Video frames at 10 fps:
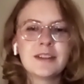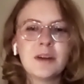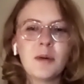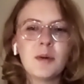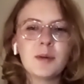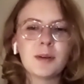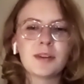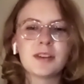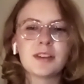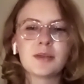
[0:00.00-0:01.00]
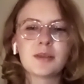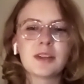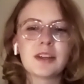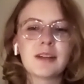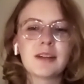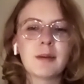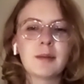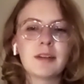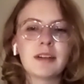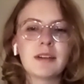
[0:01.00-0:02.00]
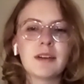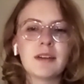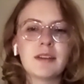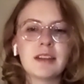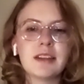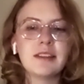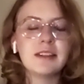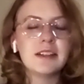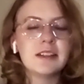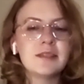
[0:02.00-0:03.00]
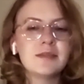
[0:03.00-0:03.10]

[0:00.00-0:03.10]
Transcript: no one person is really going to be able to give you everything you need.